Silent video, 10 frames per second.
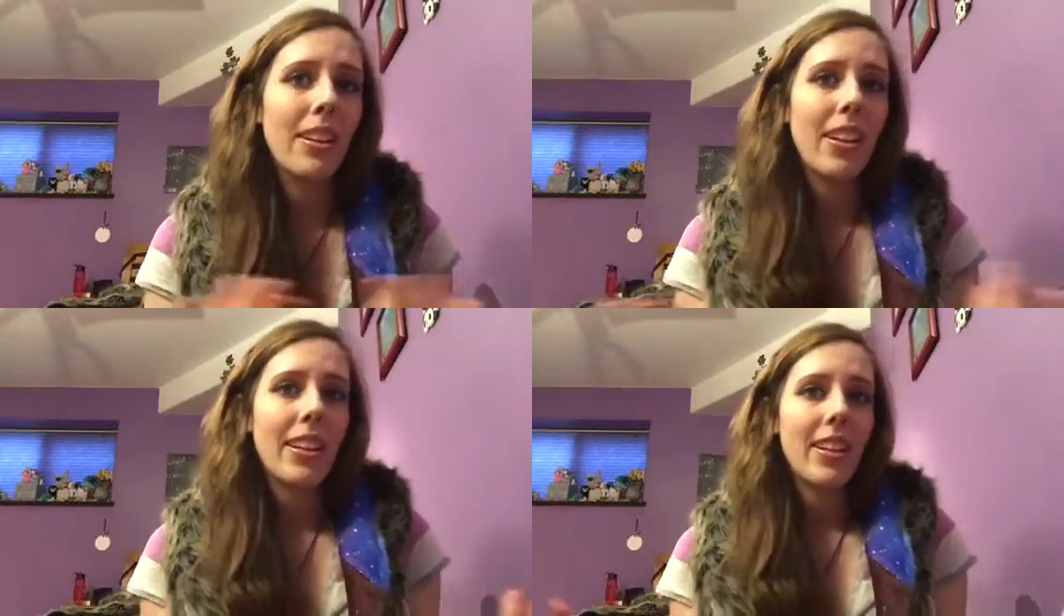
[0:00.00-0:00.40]

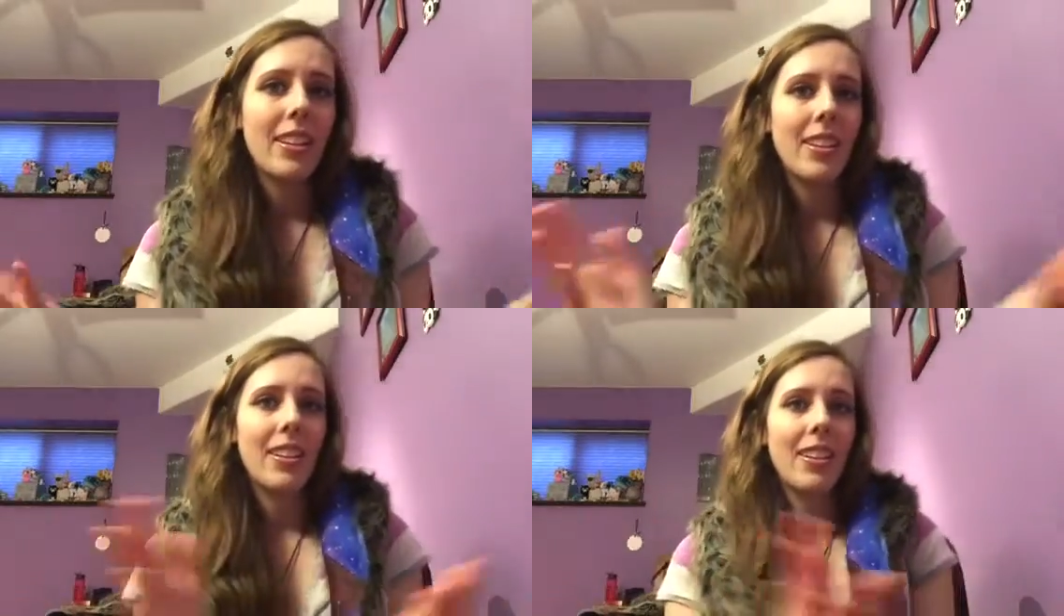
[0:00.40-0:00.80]
Like,
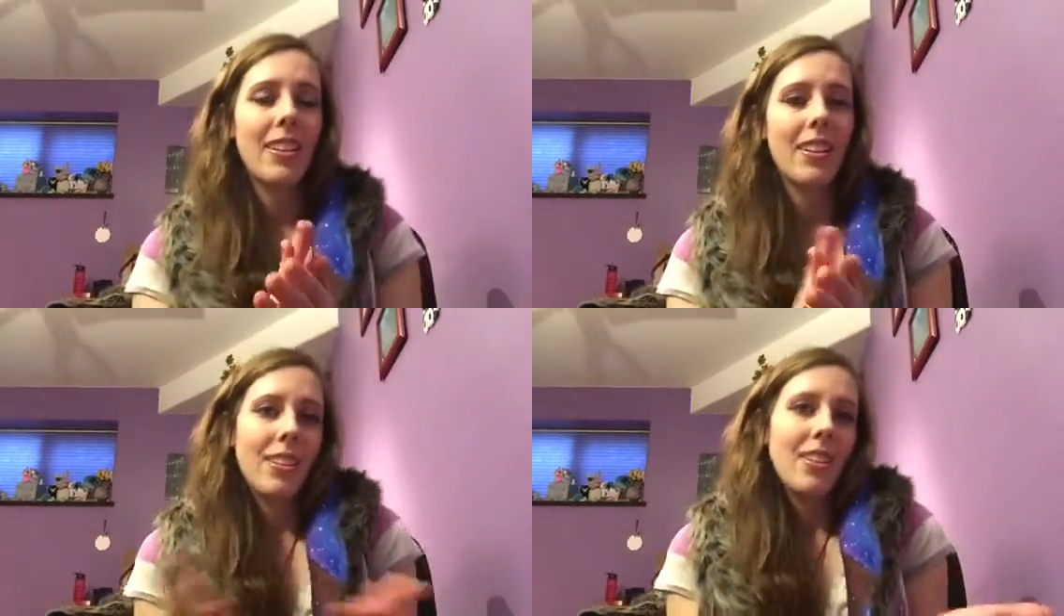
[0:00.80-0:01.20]

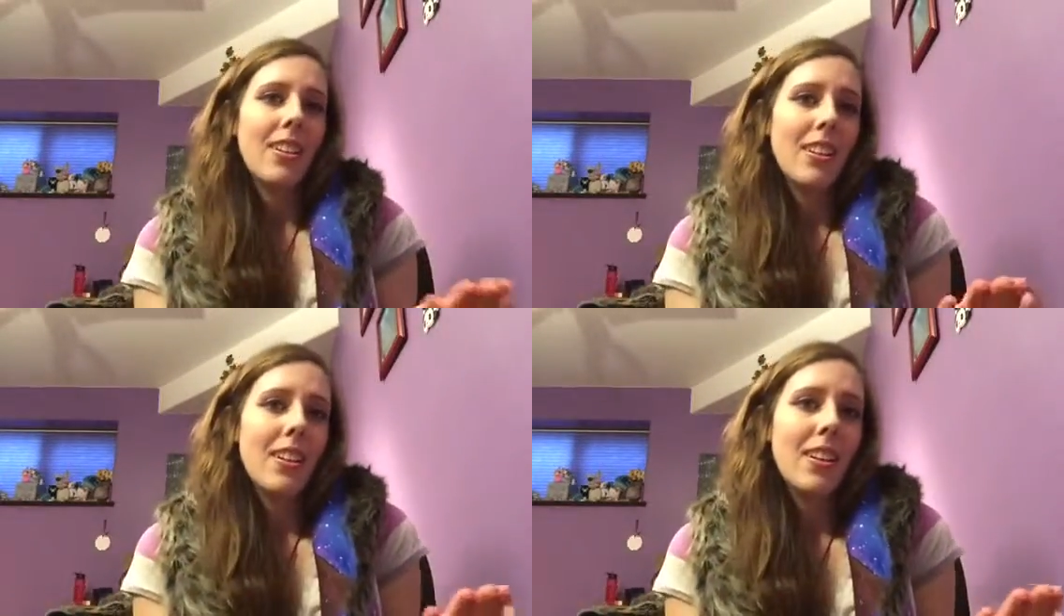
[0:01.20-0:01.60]

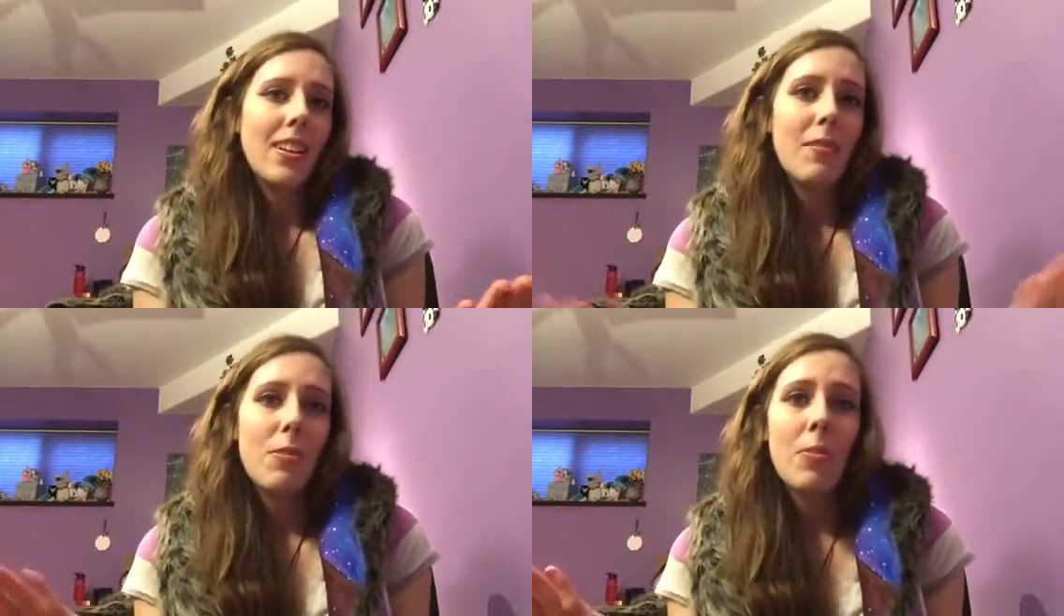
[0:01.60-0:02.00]

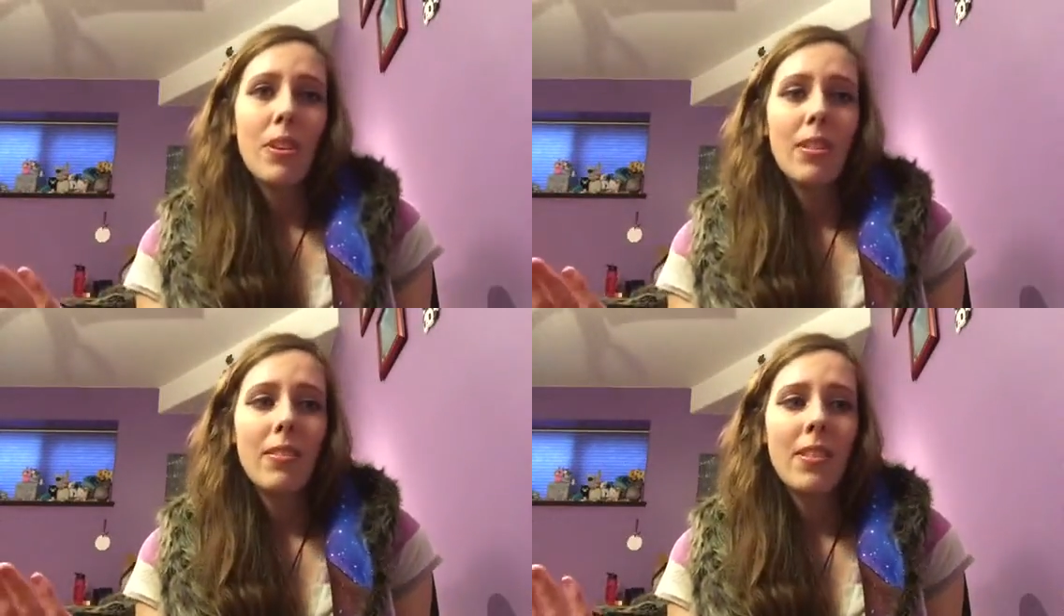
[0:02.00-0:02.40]
if you
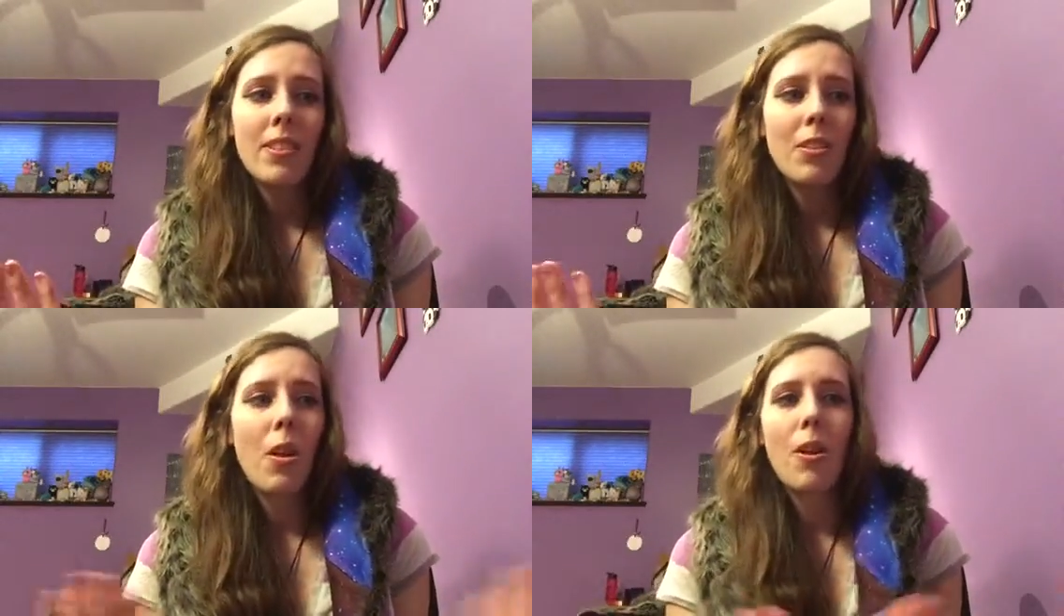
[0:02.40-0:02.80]
want to
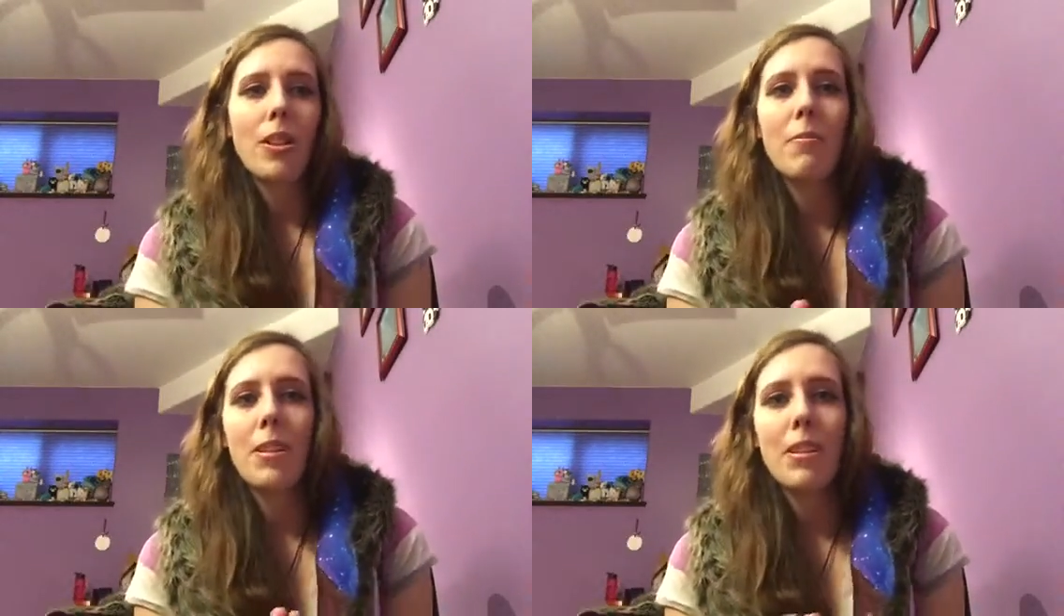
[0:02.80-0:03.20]
talk
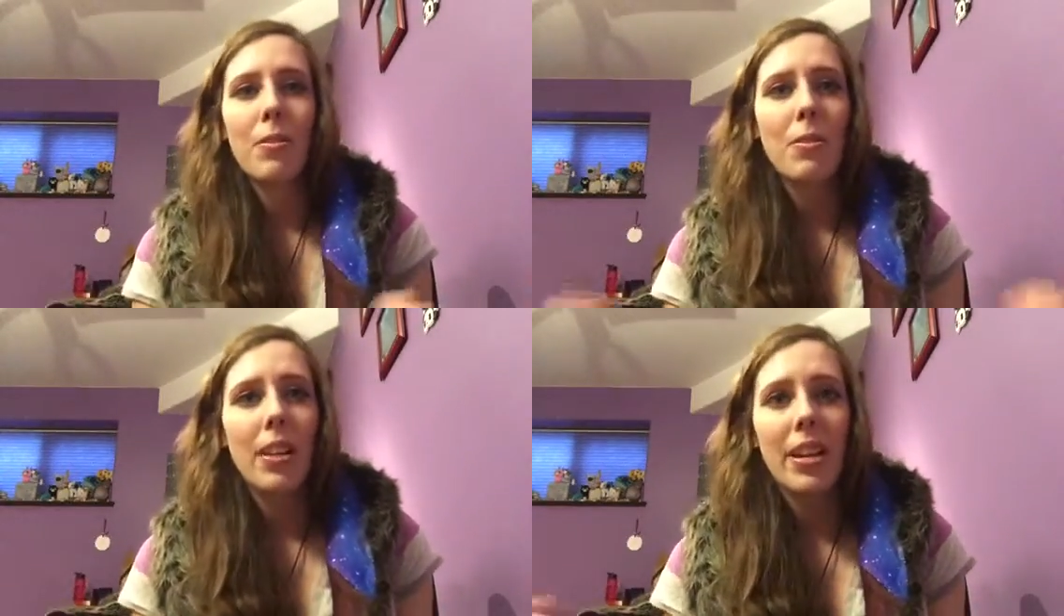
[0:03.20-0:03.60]
to me
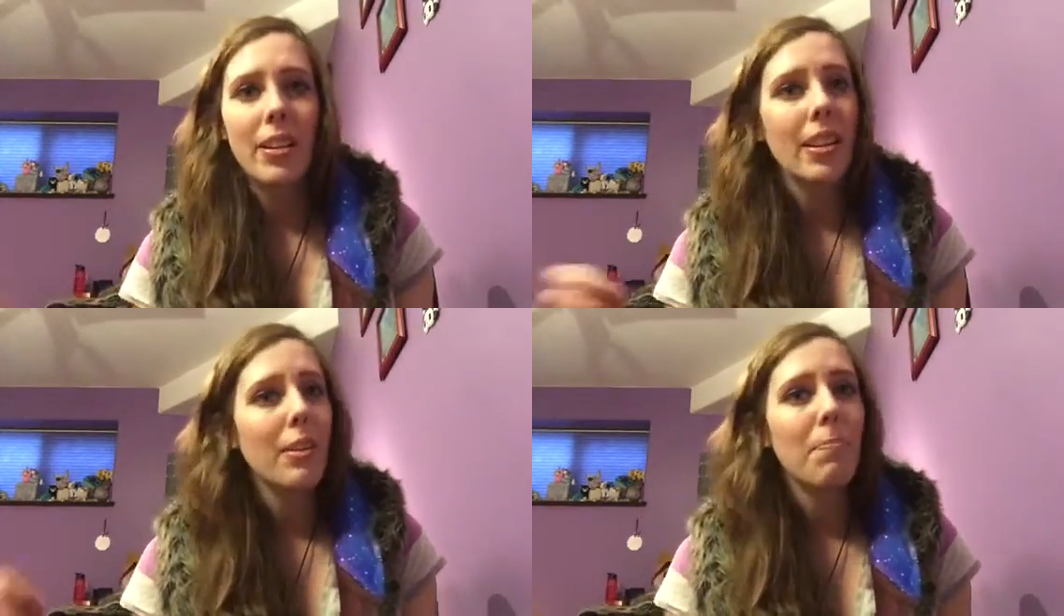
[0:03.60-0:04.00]
through
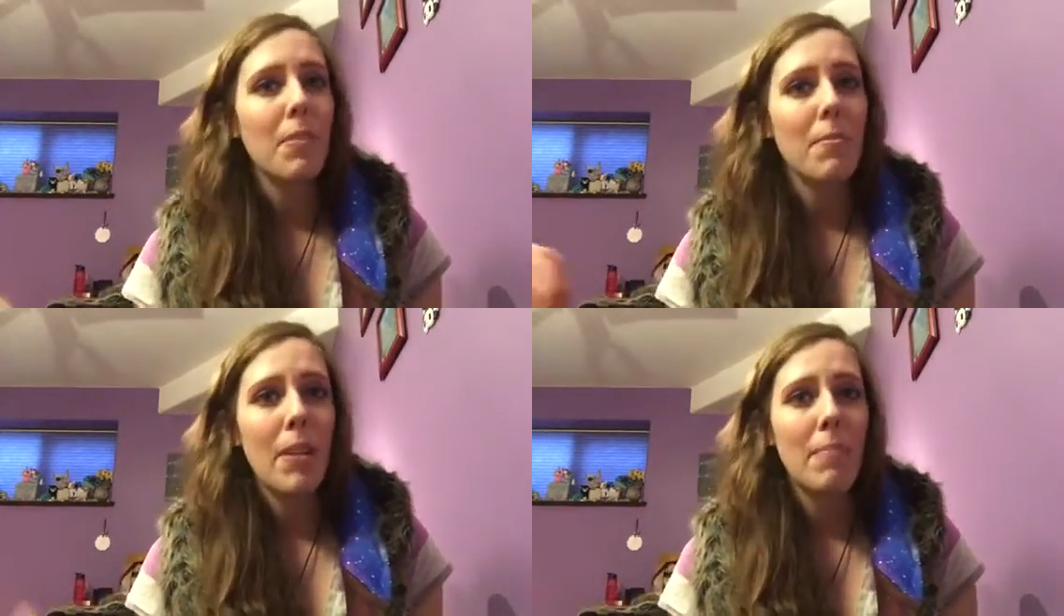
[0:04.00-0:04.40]
letter, like
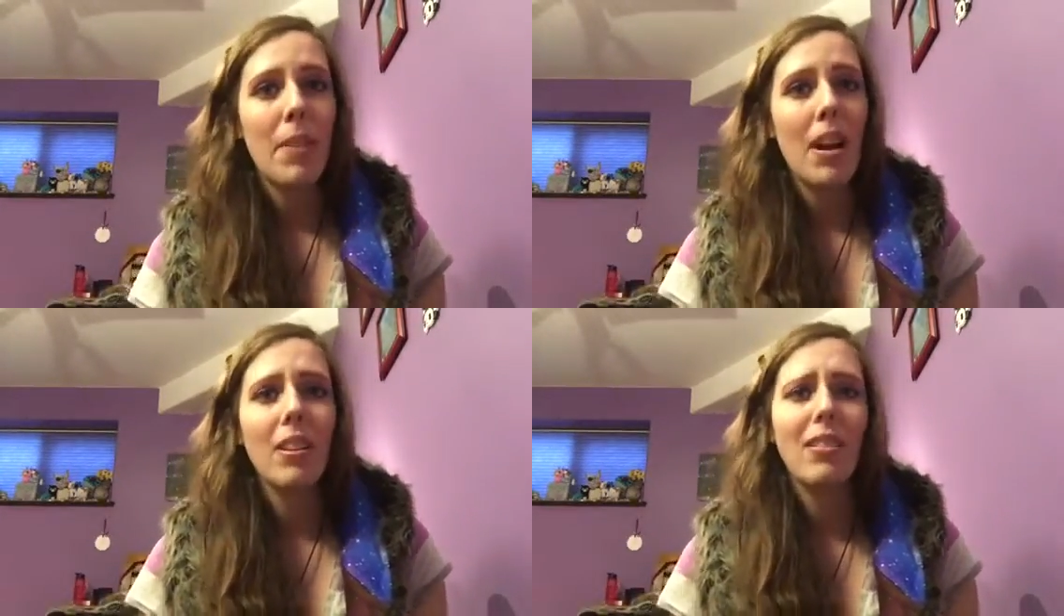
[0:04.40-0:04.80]
be a pen
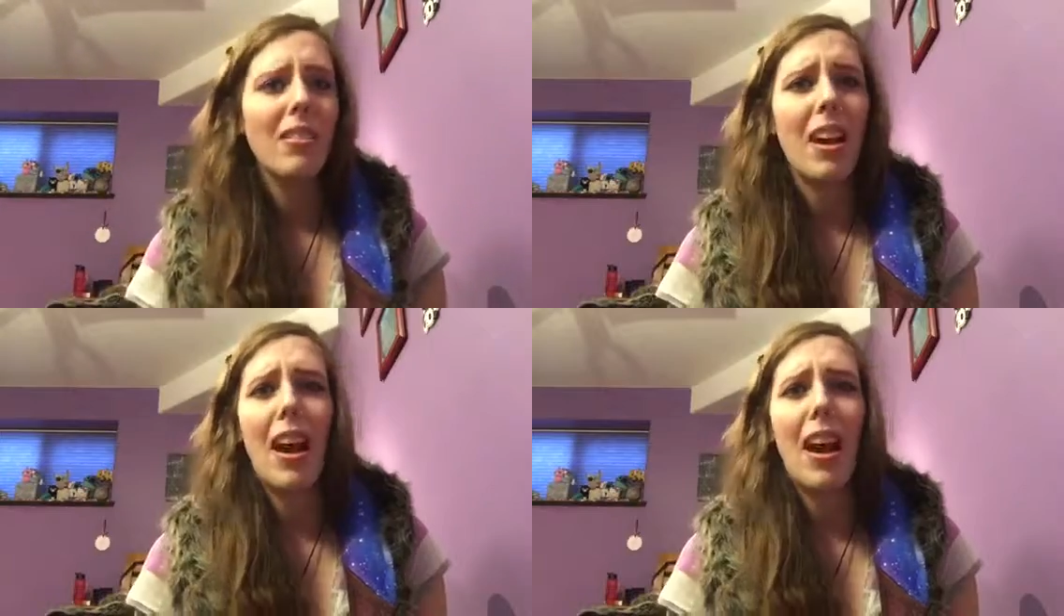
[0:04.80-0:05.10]
pal,